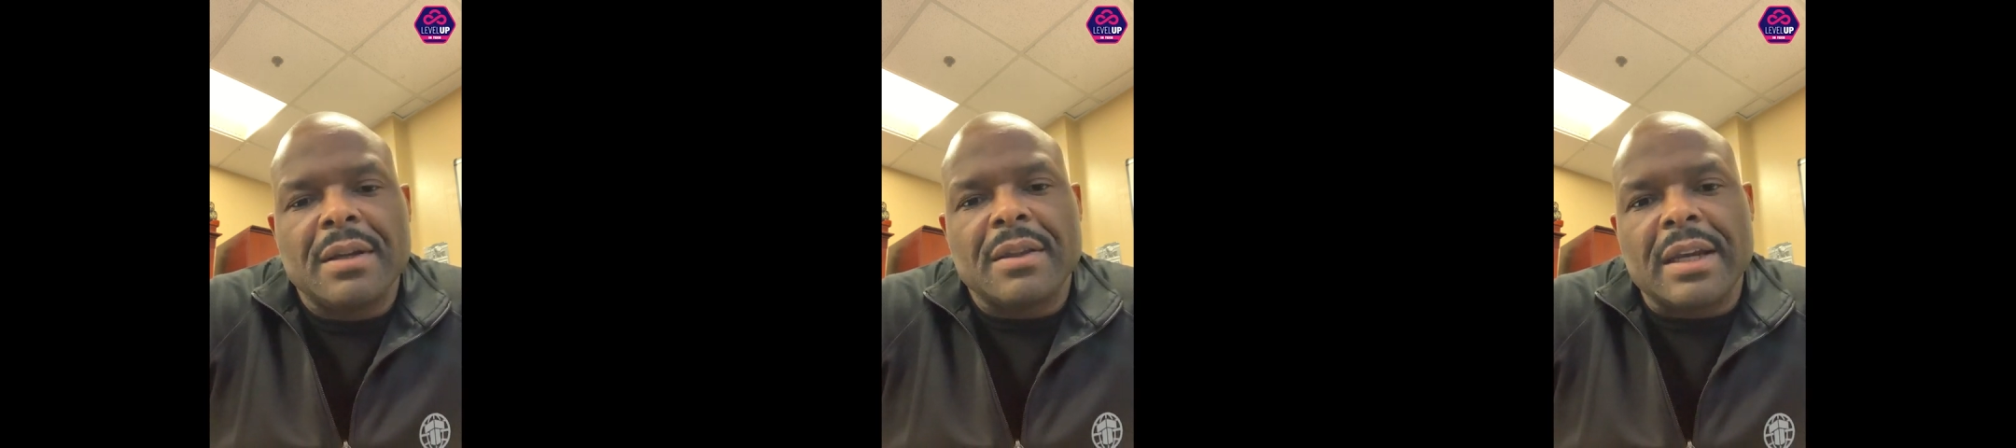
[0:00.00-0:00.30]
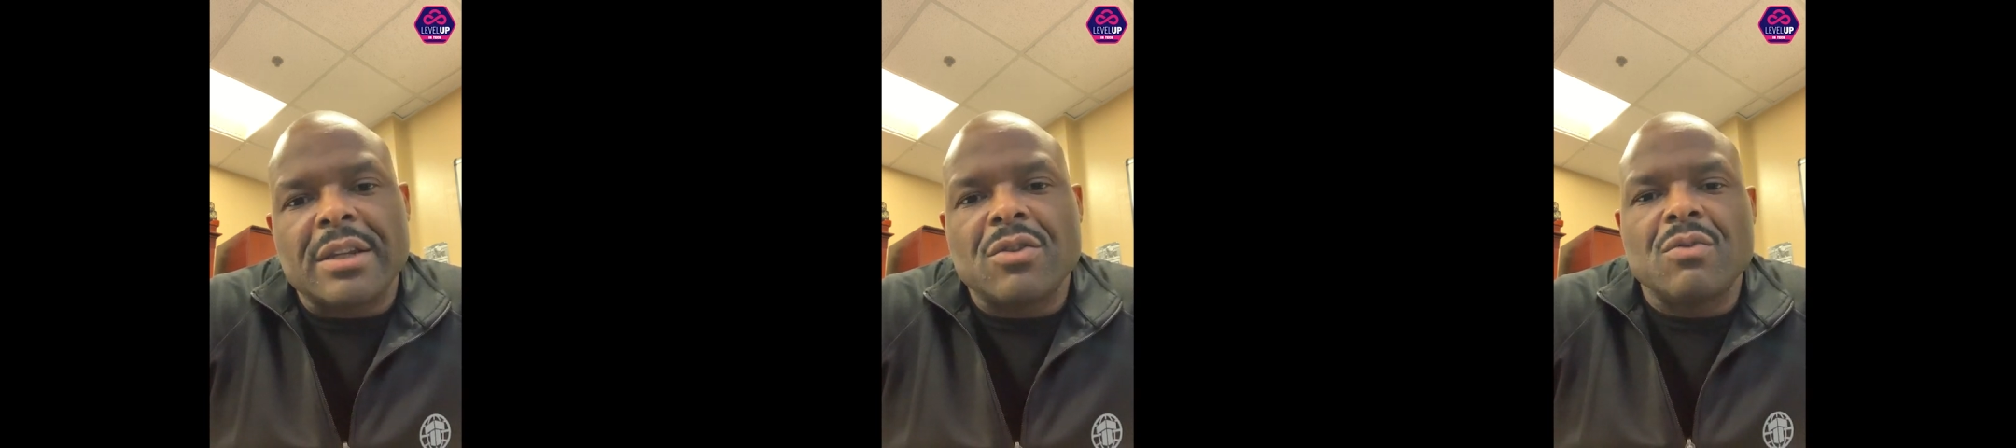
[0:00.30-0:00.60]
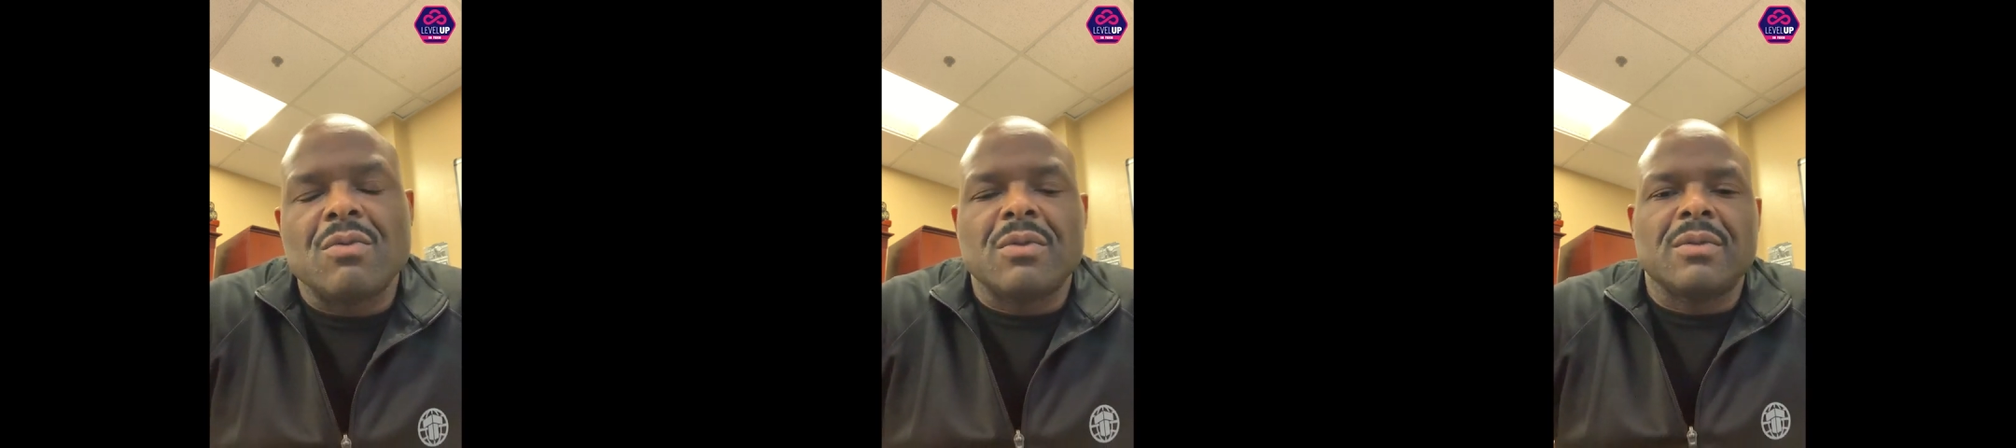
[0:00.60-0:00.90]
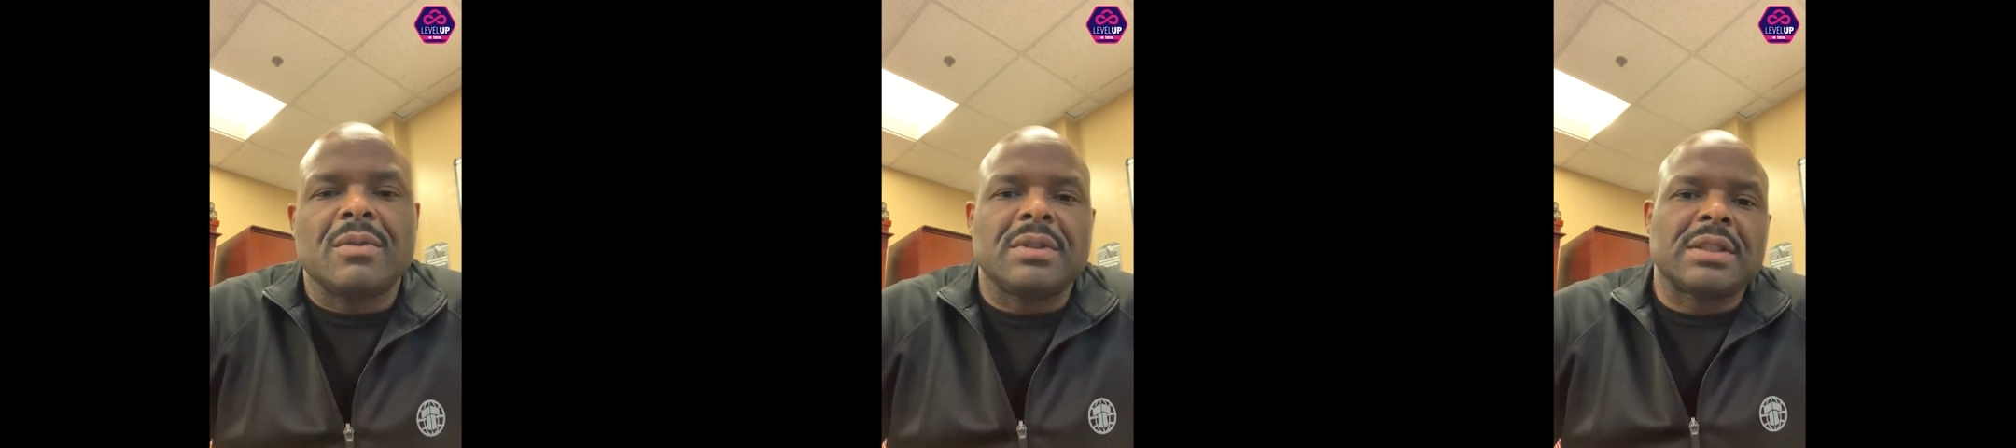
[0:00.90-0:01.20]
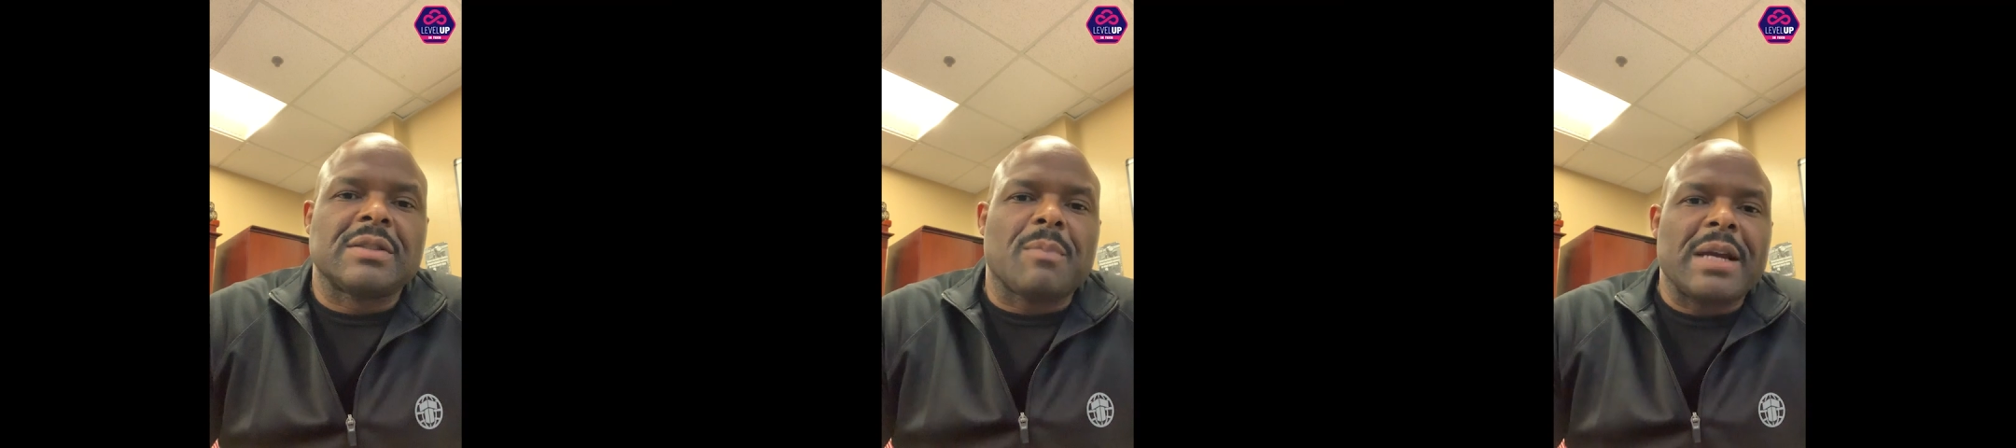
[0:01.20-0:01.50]
Thank you.
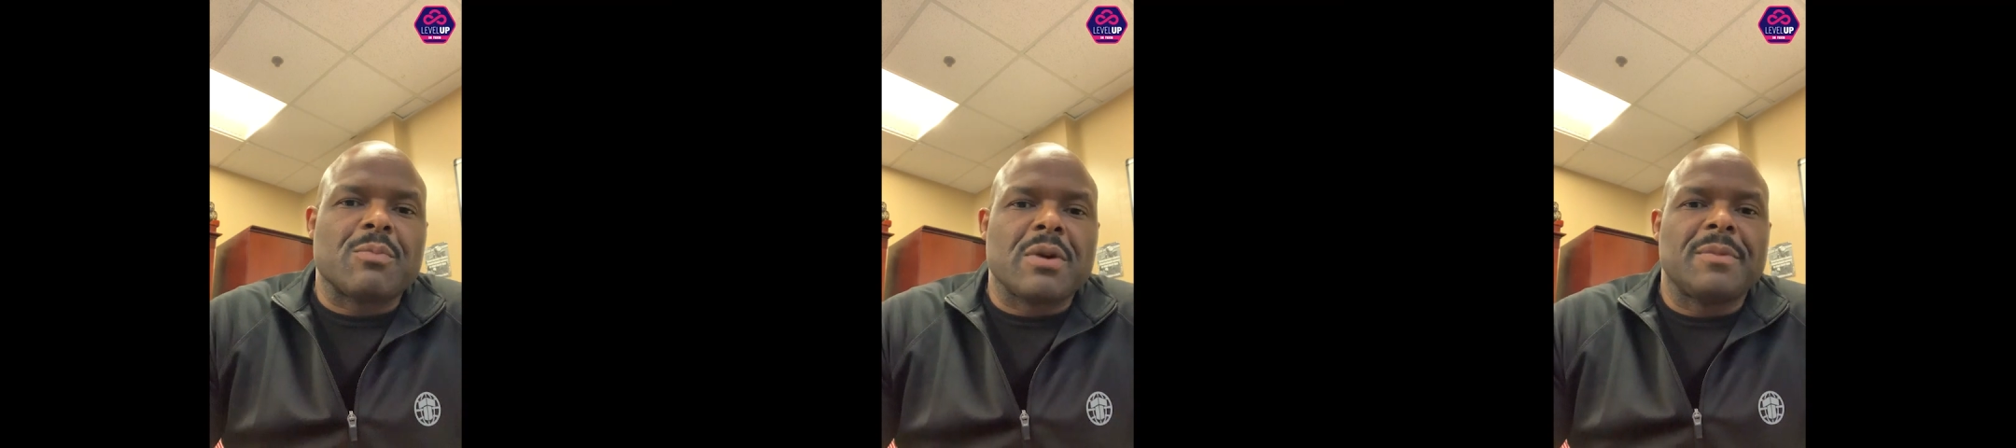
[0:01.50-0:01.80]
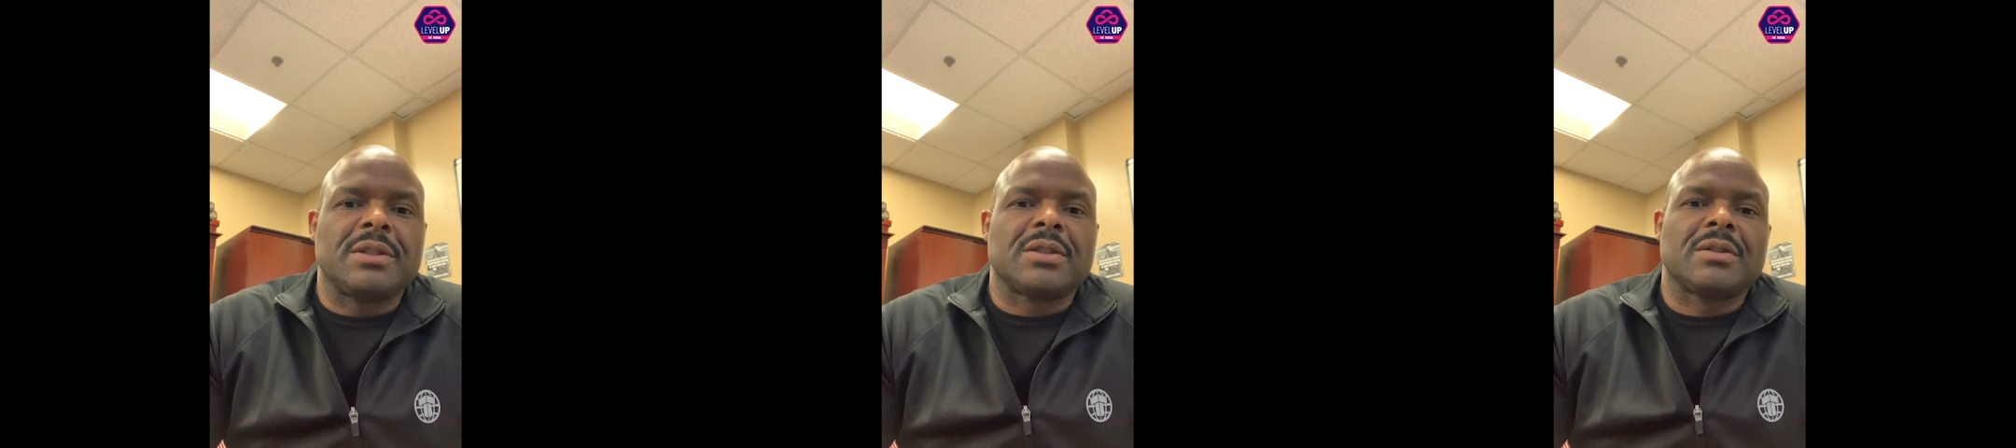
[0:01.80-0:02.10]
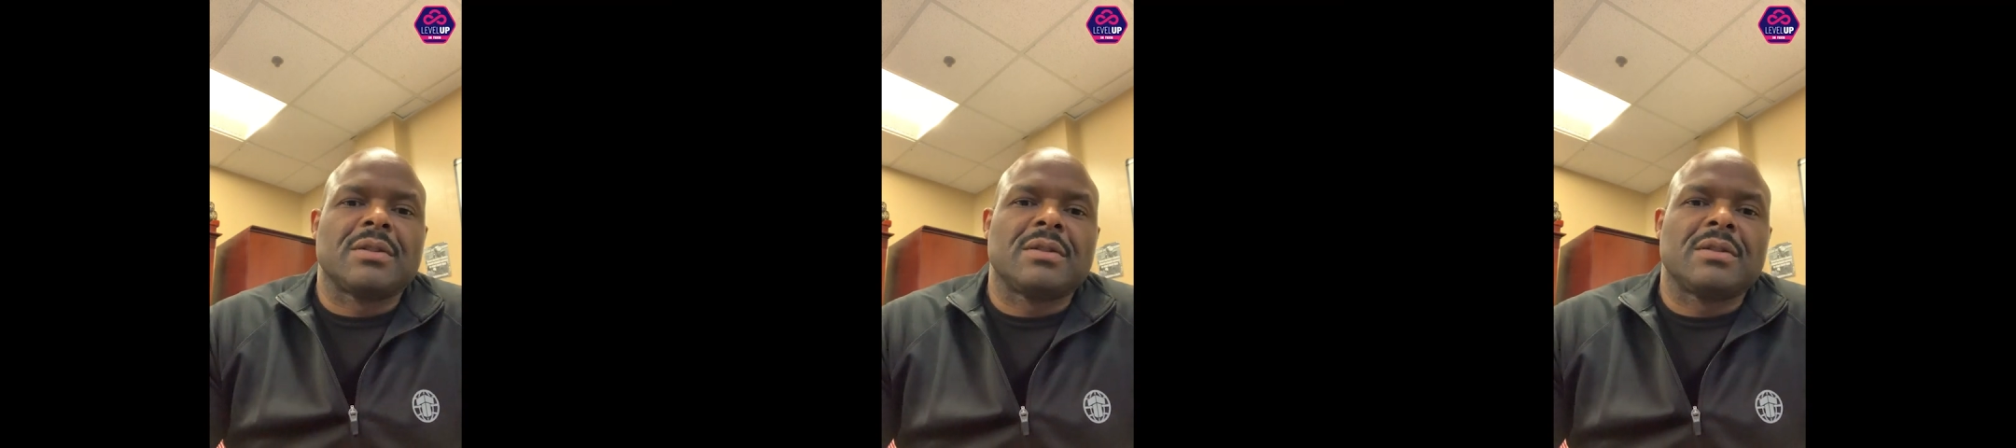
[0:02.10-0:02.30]
This is Mike Brimage.